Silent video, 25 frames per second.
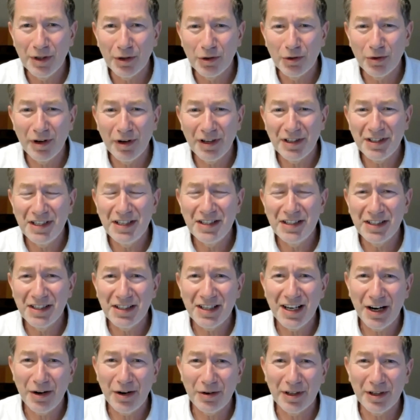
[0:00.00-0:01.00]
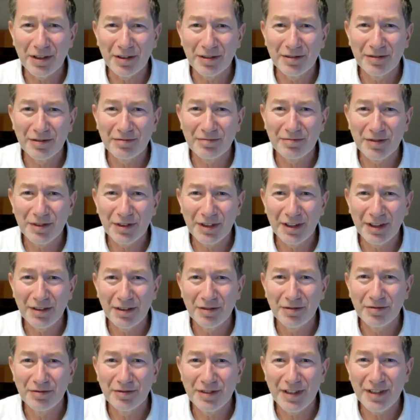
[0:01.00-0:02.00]
quite esoteric kind
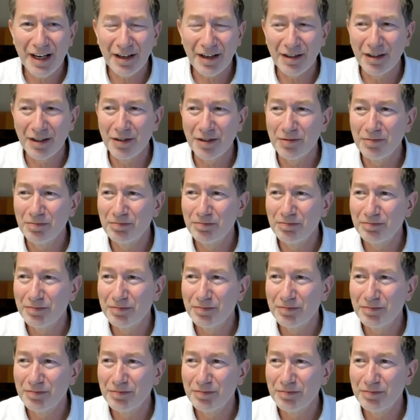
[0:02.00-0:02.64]
of techno